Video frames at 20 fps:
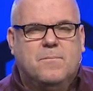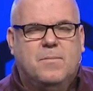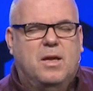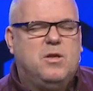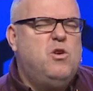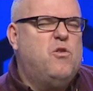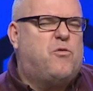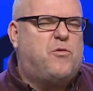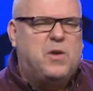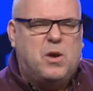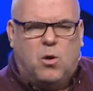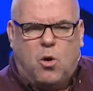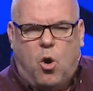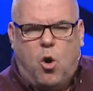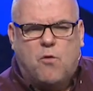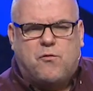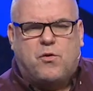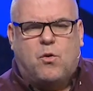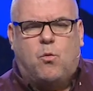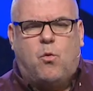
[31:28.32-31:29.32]
and you feel
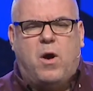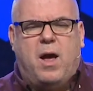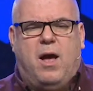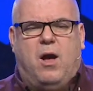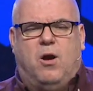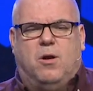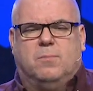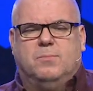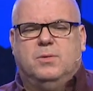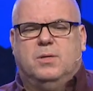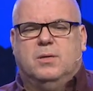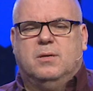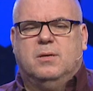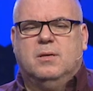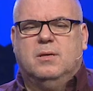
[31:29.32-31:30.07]
overwhelmed